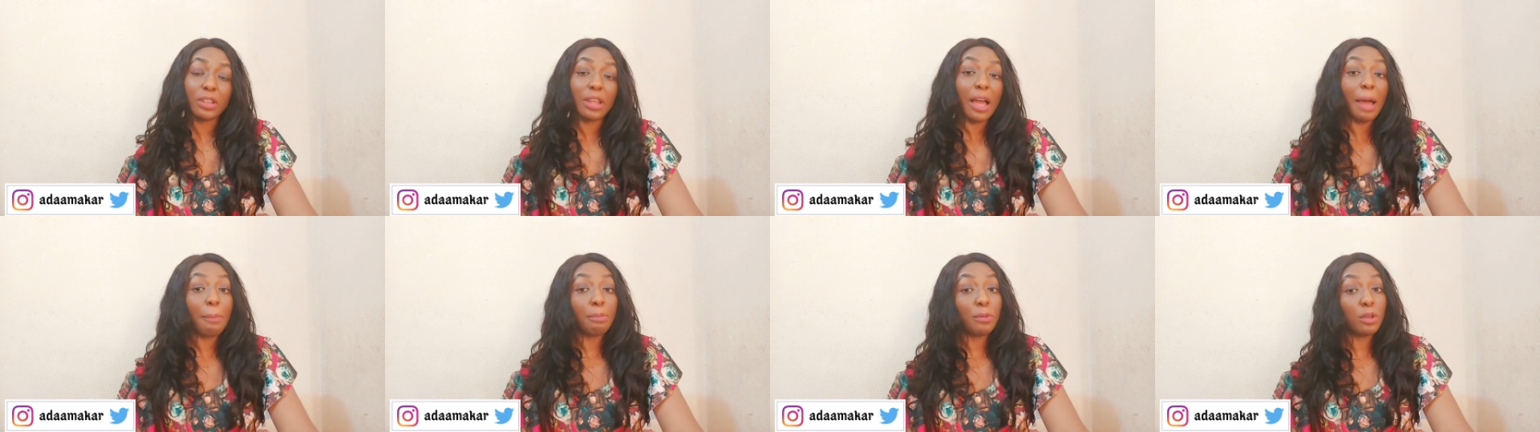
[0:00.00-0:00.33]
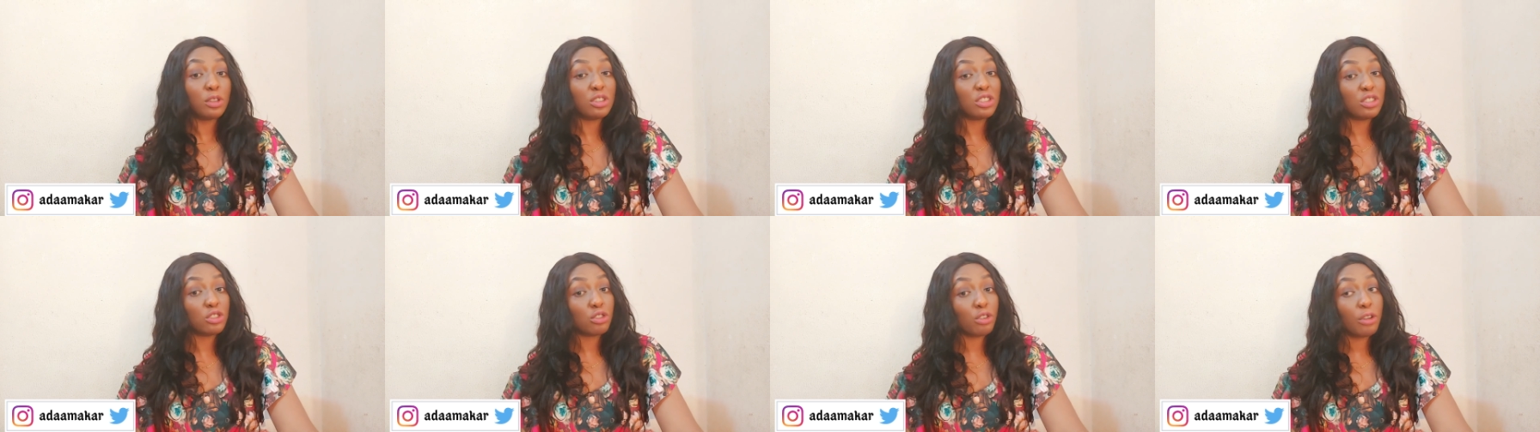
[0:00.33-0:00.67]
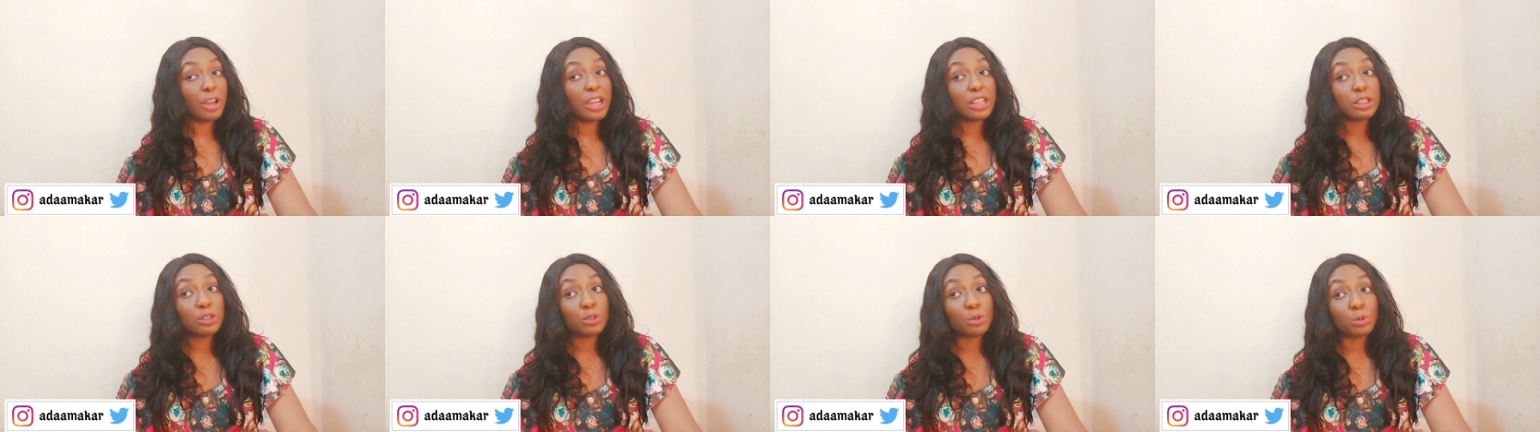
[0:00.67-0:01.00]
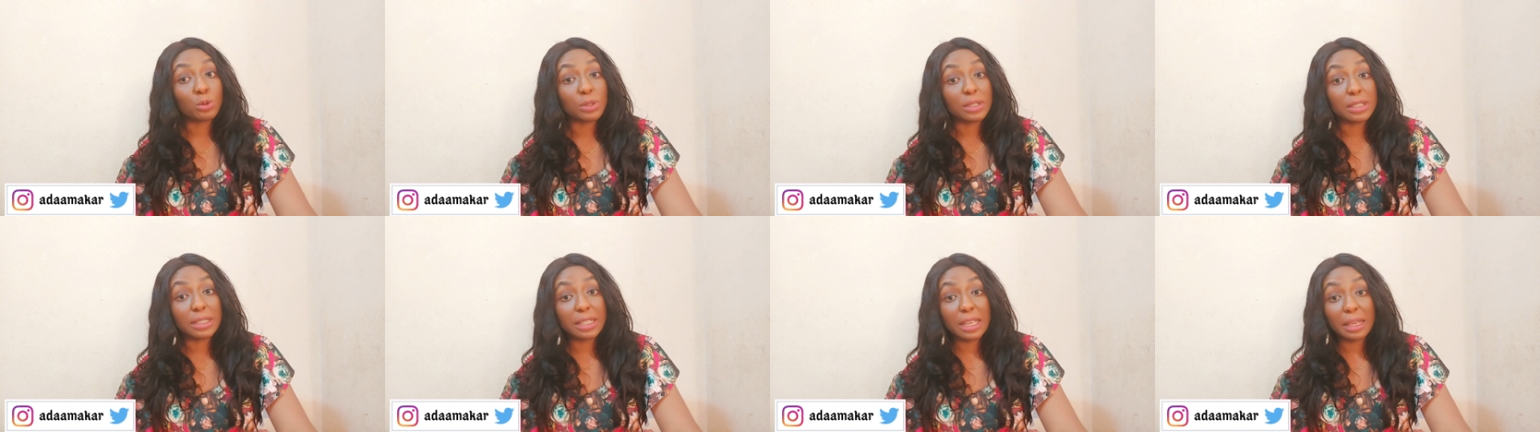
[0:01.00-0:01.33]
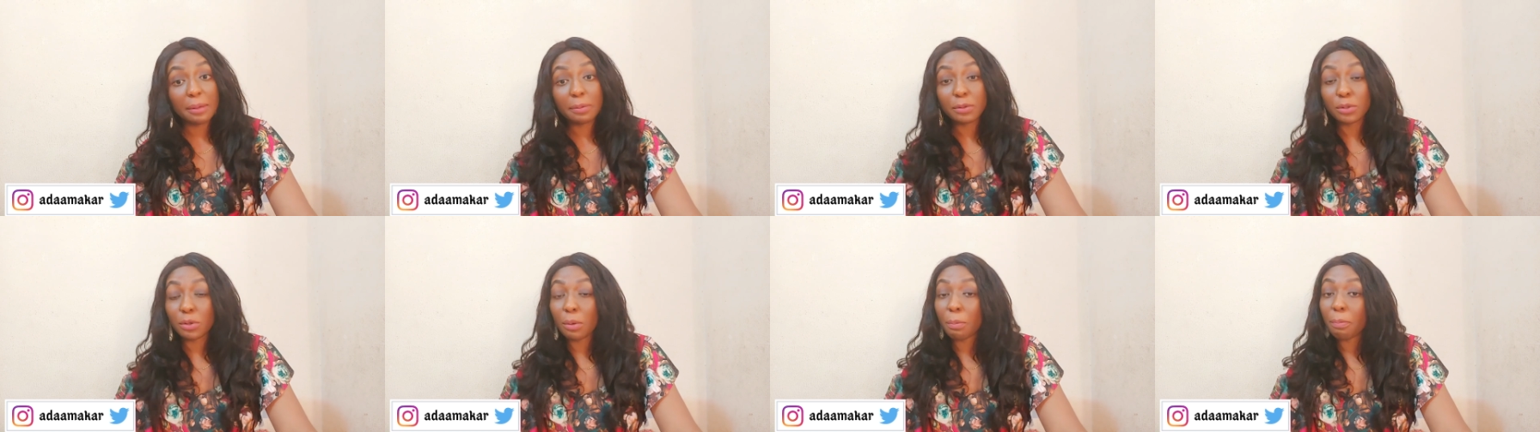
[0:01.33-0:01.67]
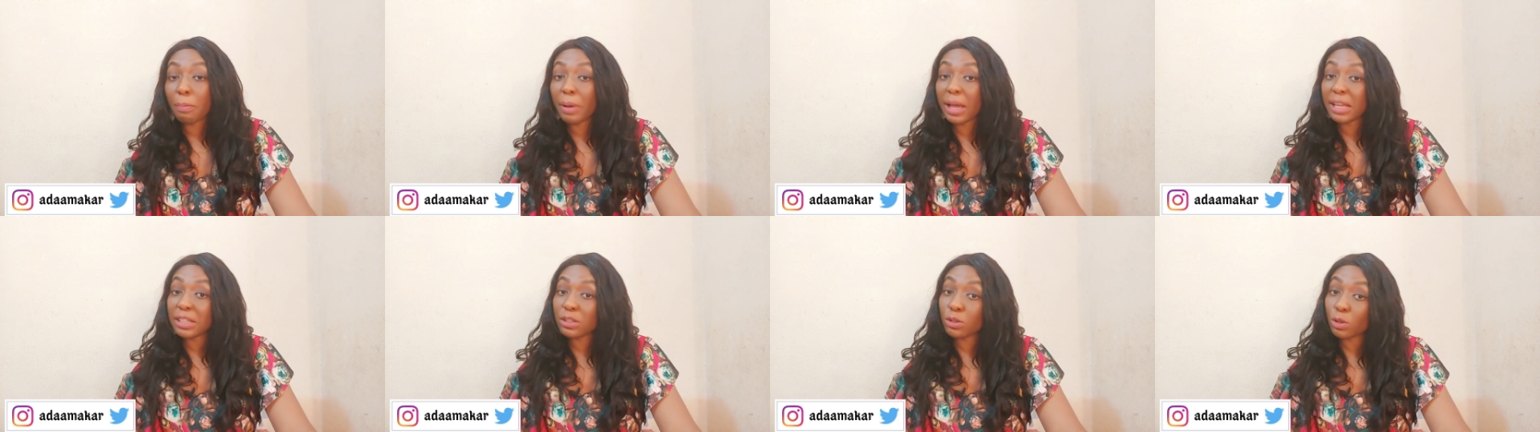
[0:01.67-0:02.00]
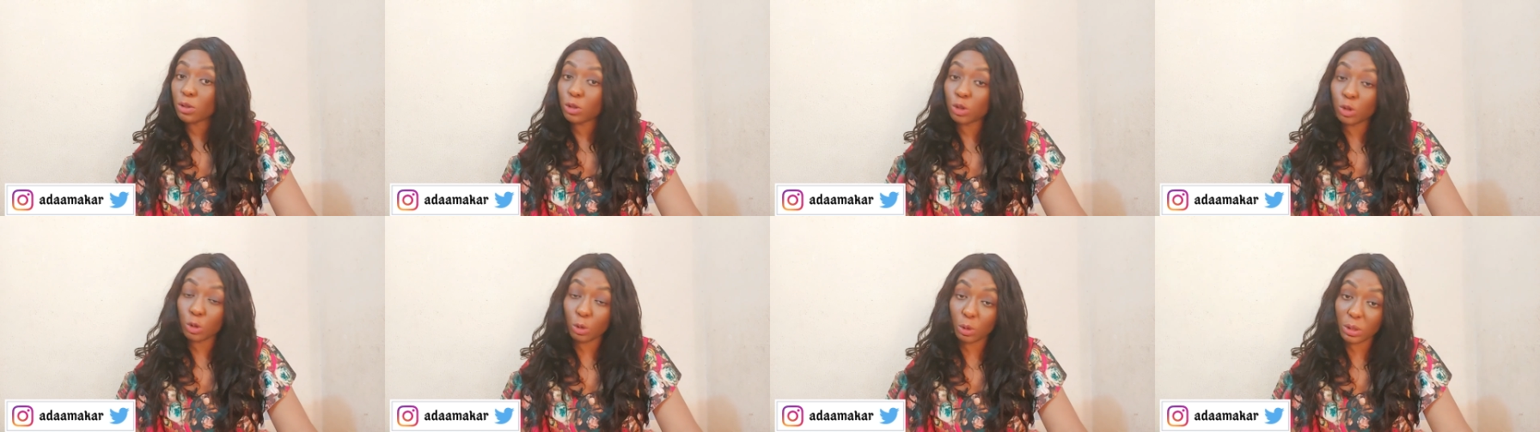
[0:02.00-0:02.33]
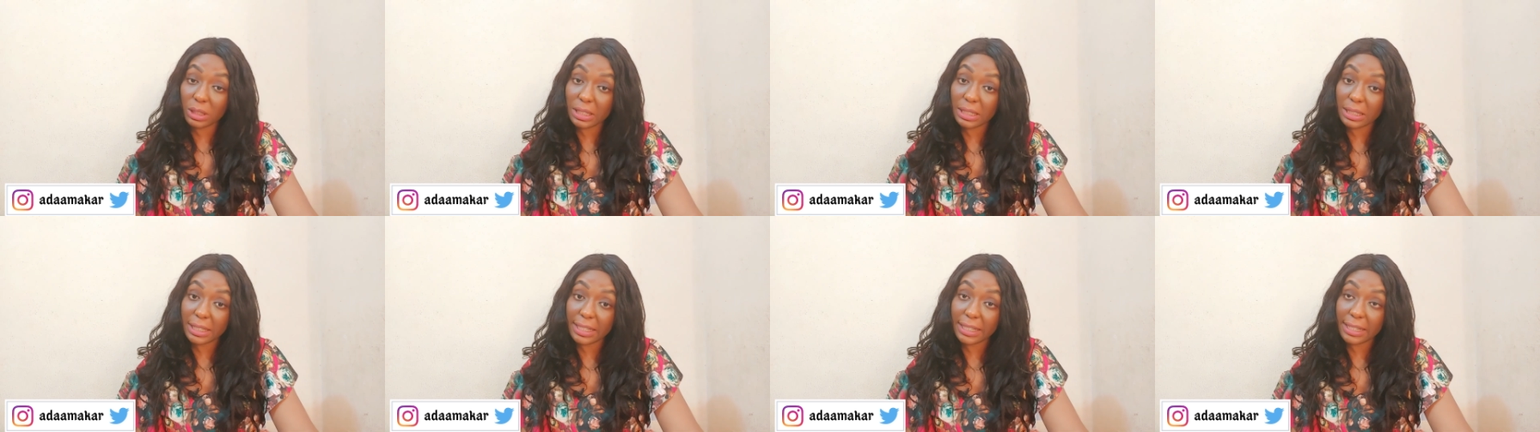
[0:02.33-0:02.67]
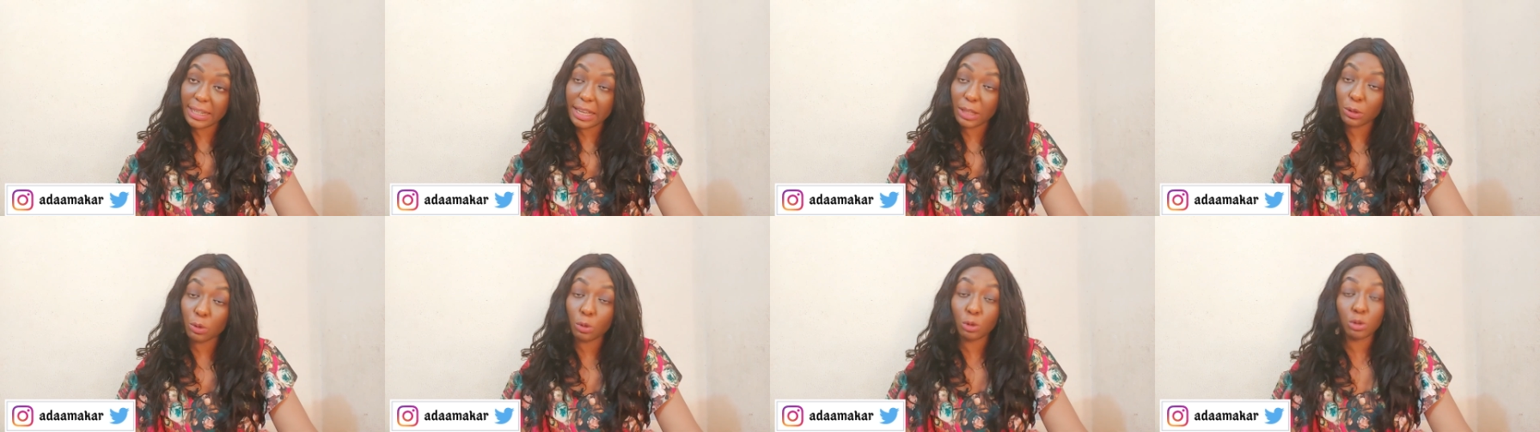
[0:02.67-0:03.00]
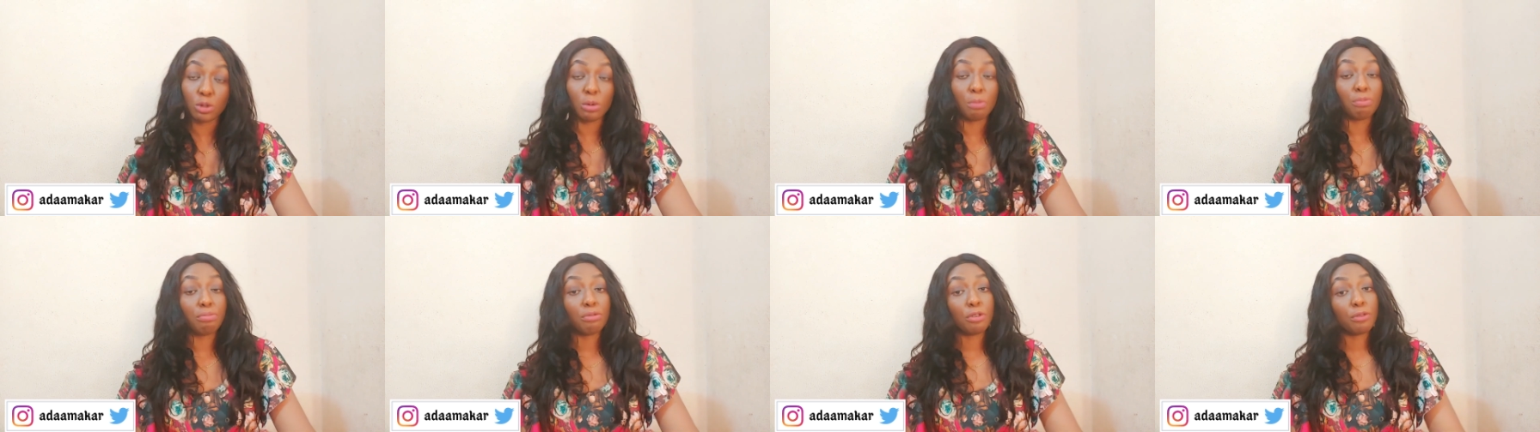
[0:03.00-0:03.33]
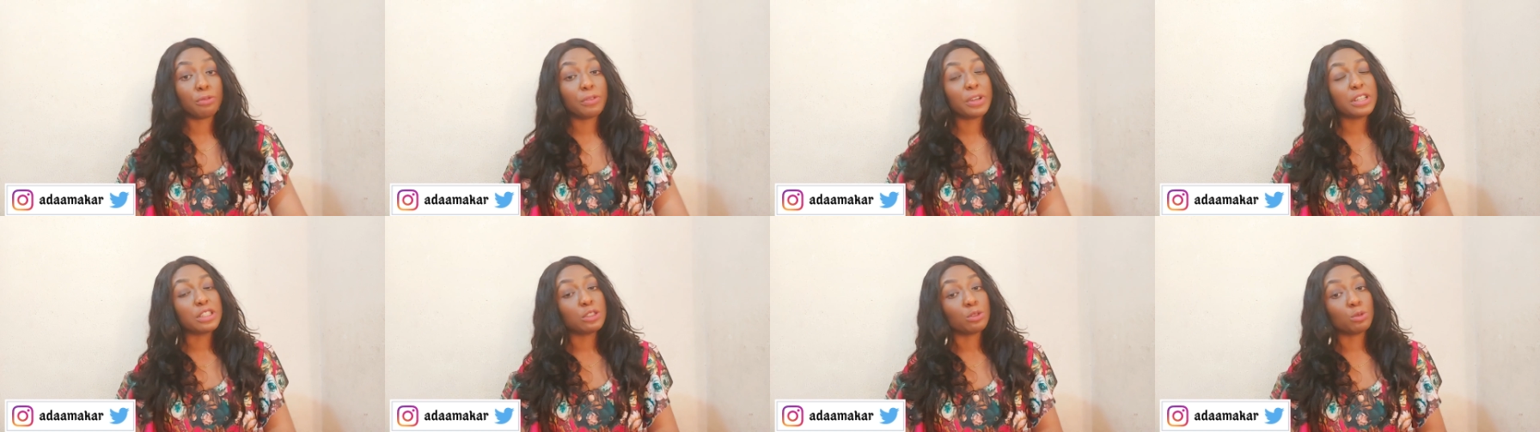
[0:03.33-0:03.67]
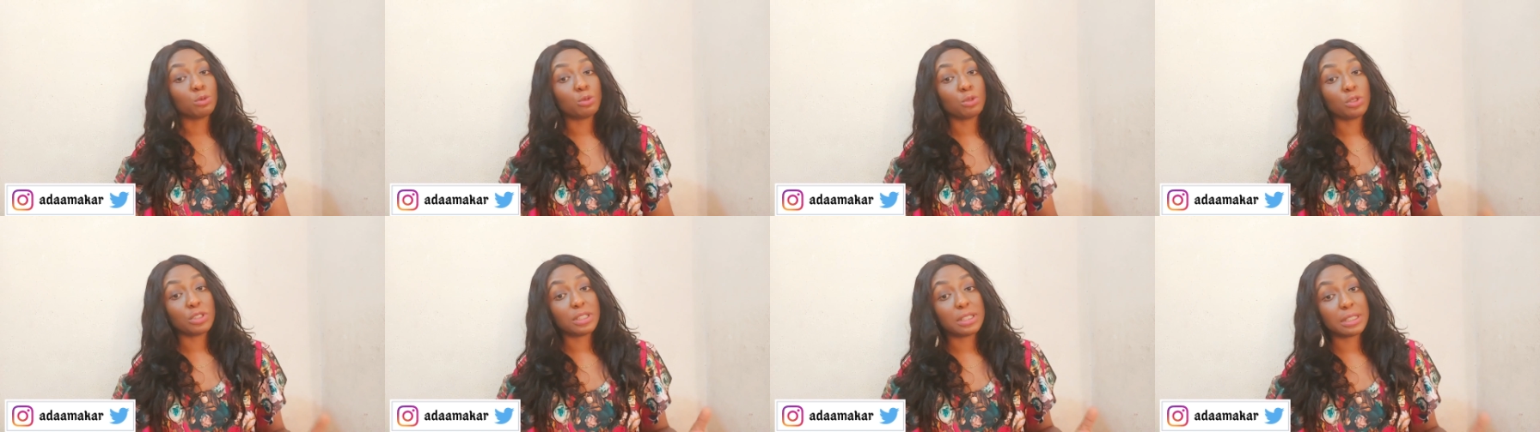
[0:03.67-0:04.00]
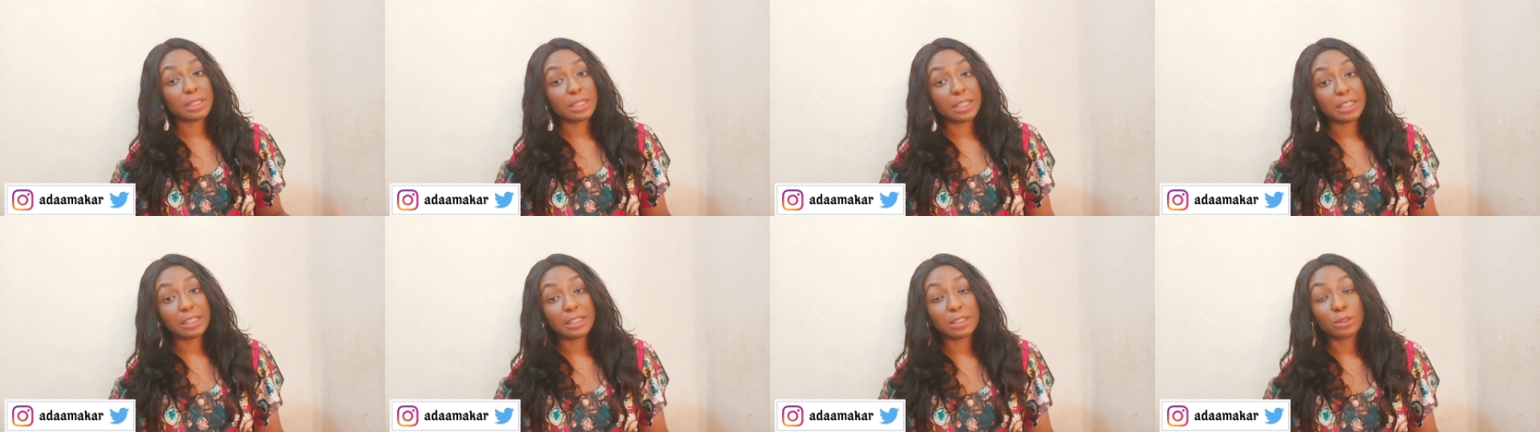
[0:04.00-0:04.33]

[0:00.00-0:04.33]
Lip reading: I'm not trying to say some pastors don't say that or some prophets do not say it.